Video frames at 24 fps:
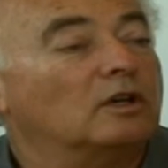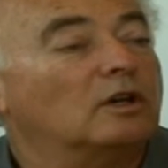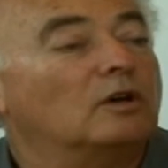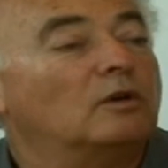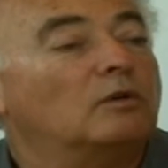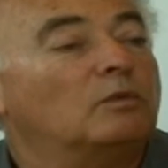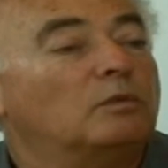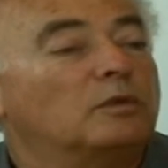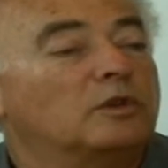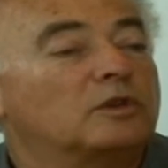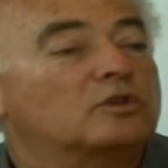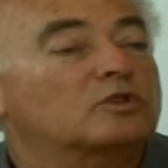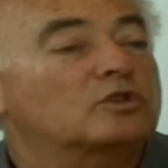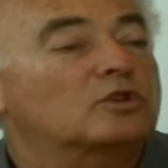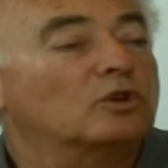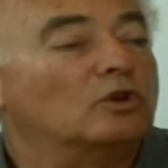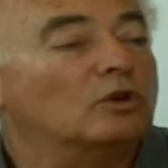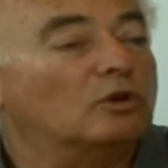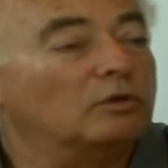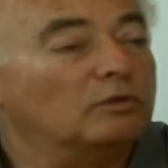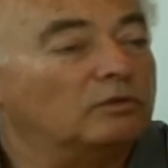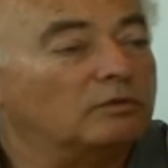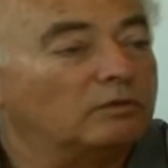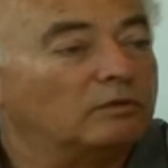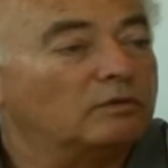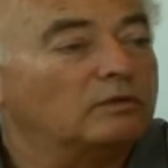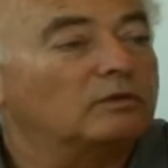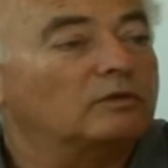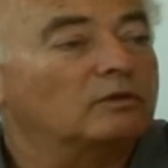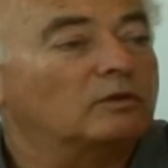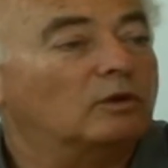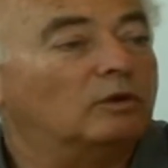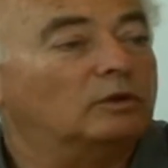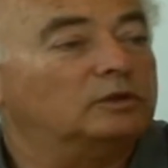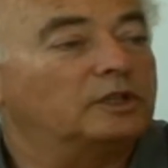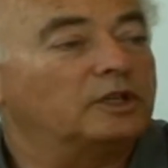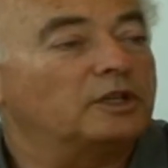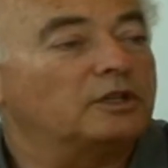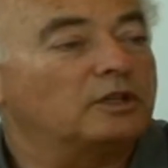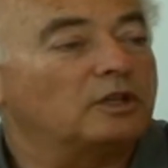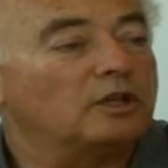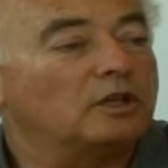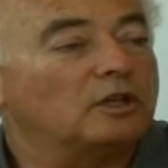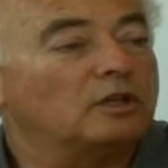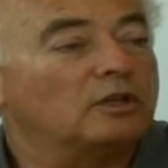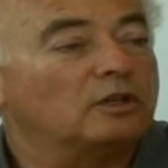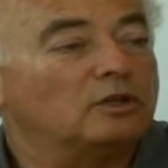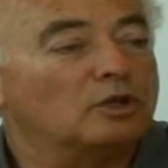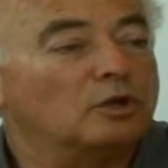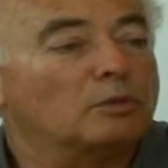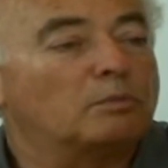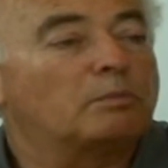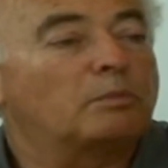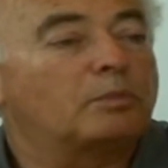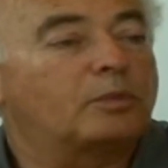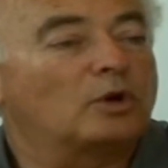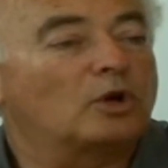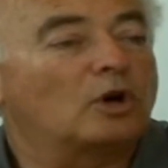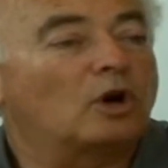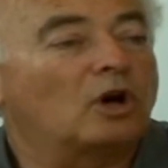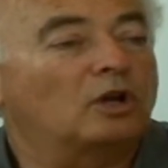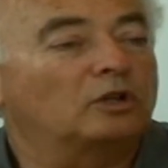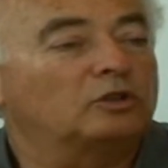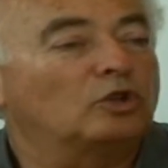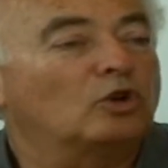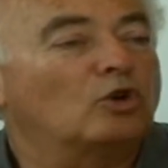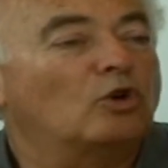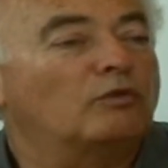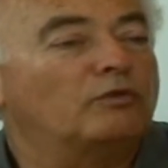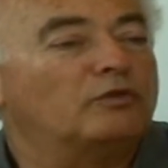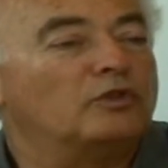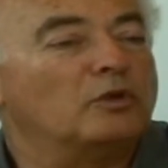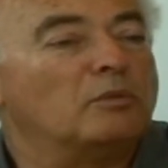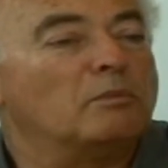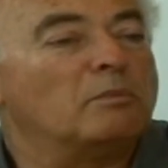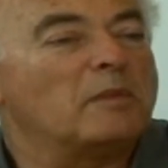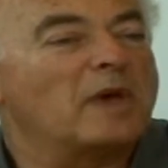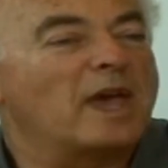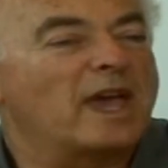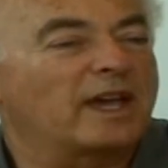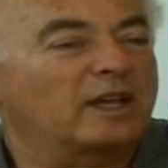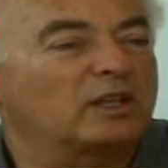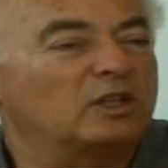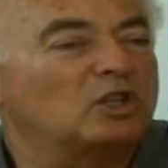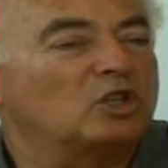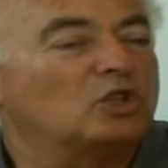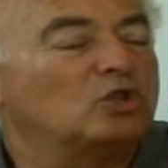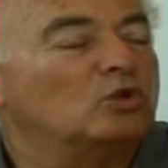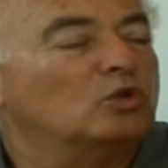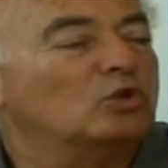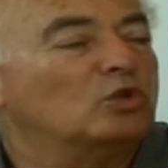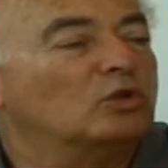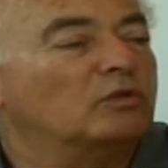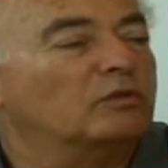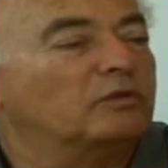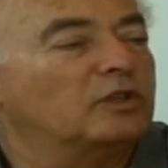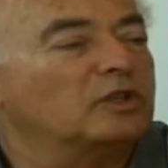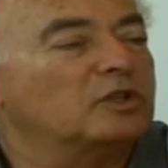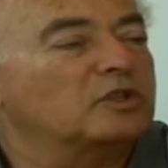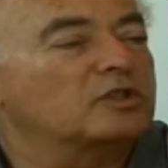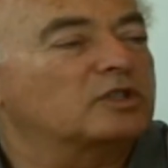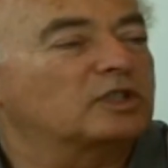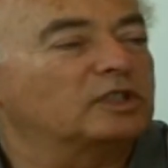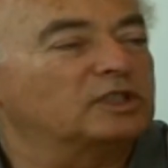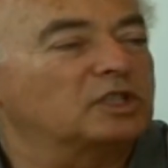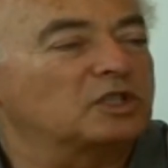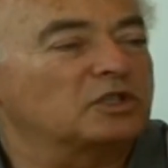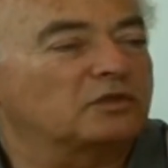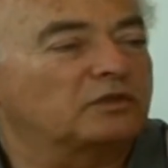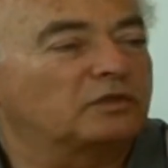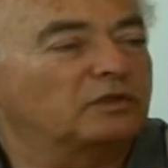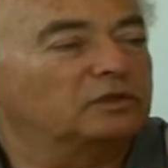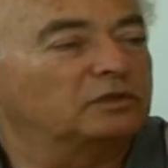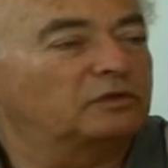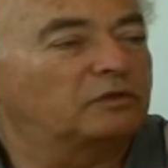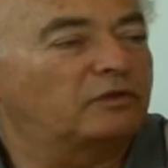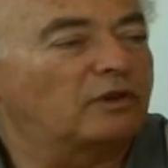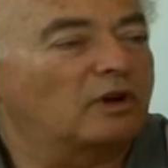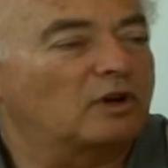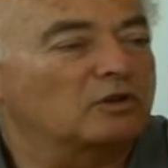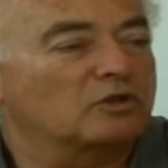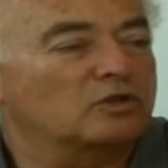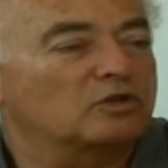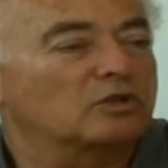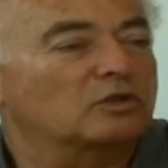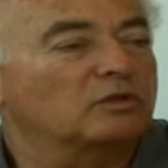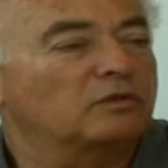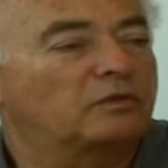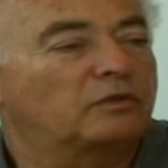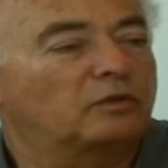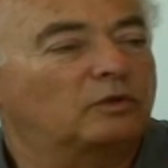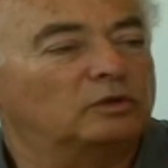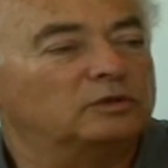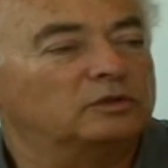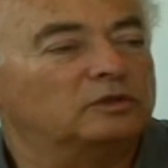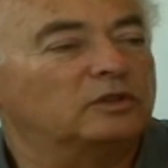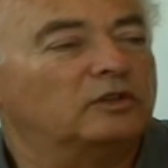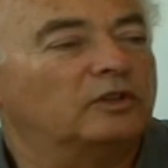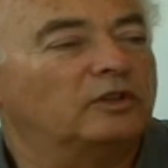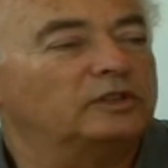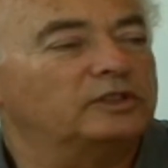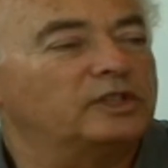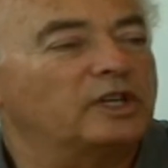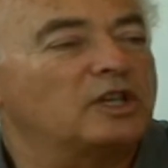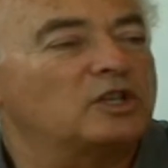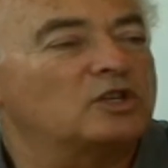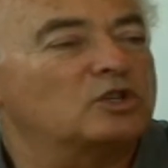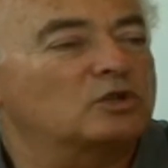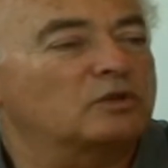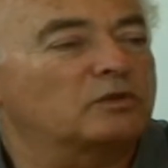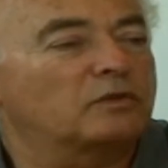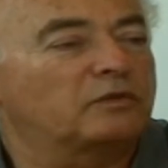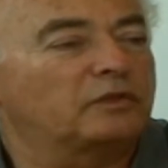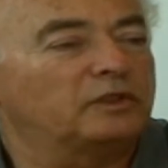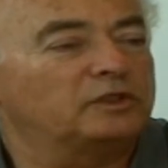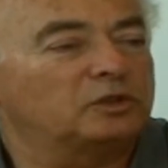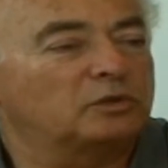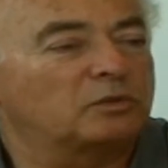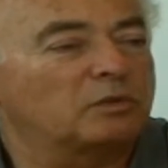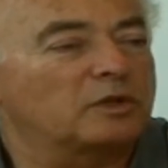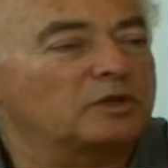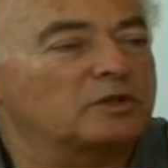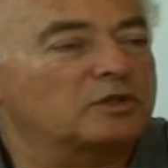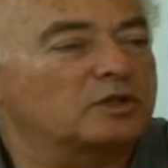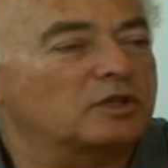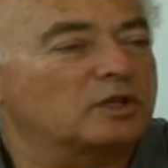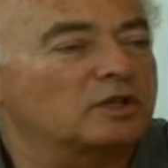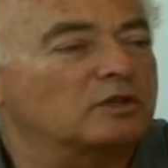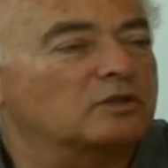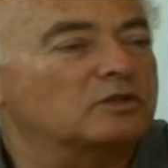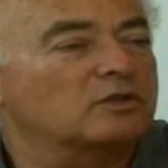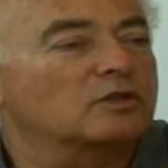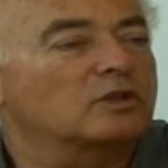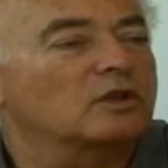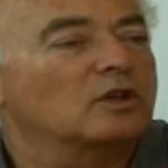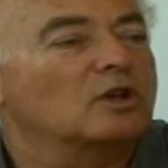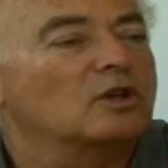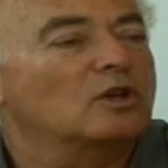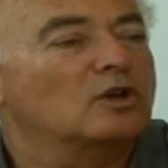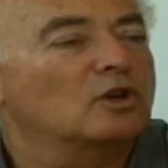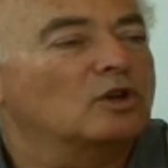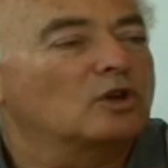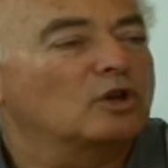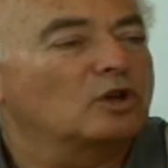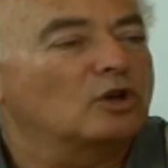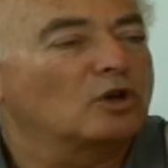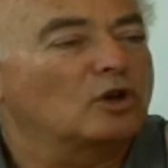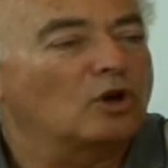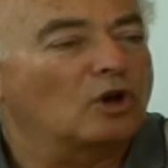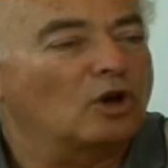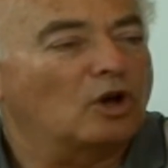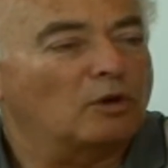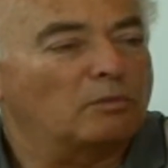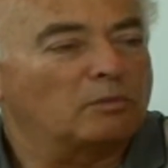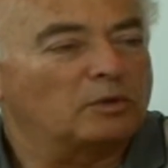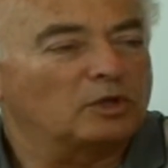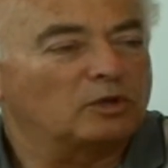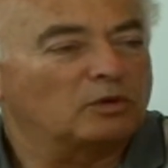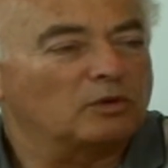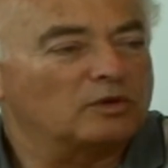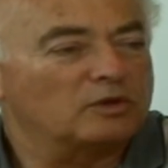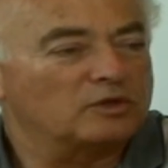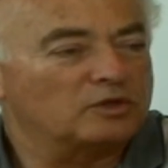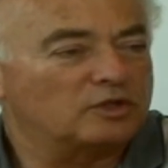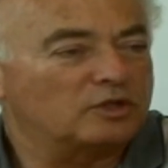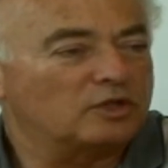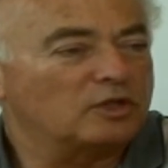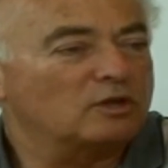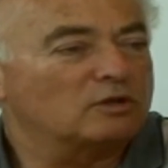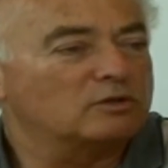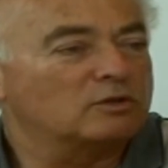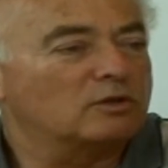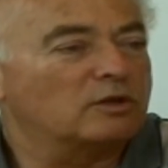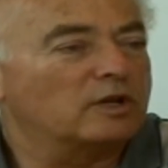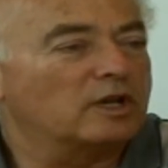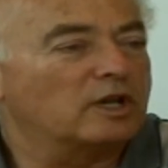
we've shown already the plot of the magnitude of this transfer function for a range of frequencies between 0